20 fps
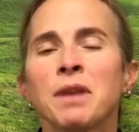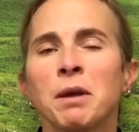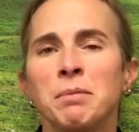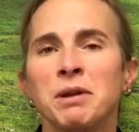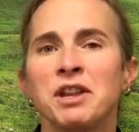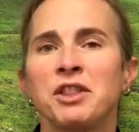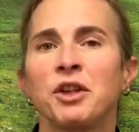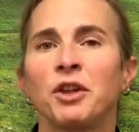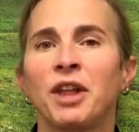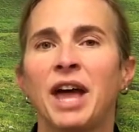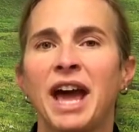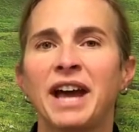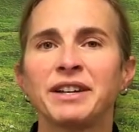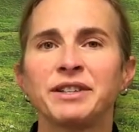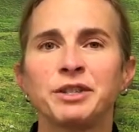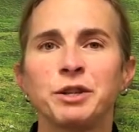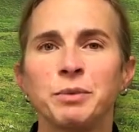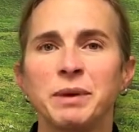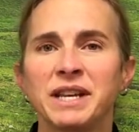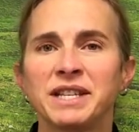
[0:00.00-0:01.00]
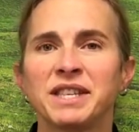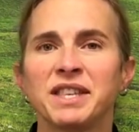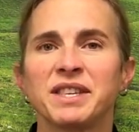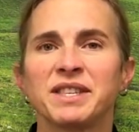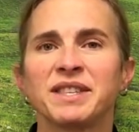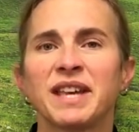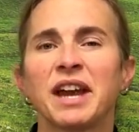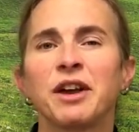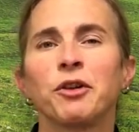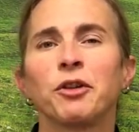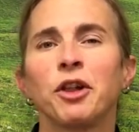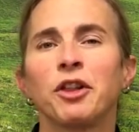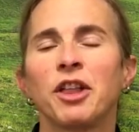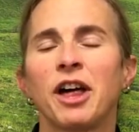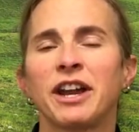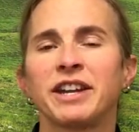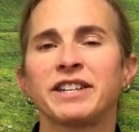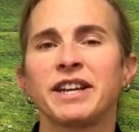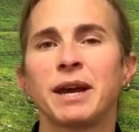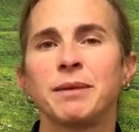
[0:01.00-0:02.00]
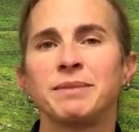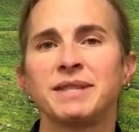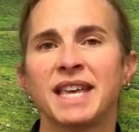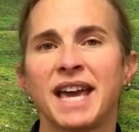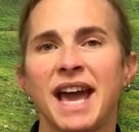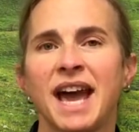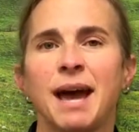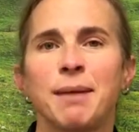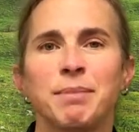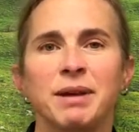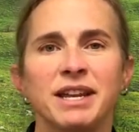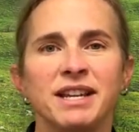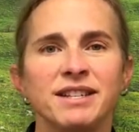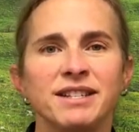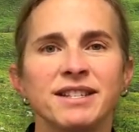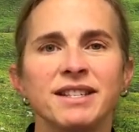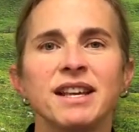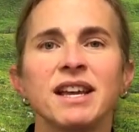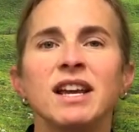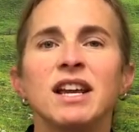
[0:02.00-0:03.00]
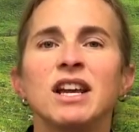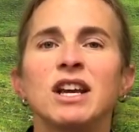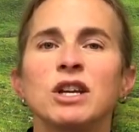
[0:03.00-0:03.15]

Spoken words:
but in the last 2 weeks of the cycle, a lot of times that happens.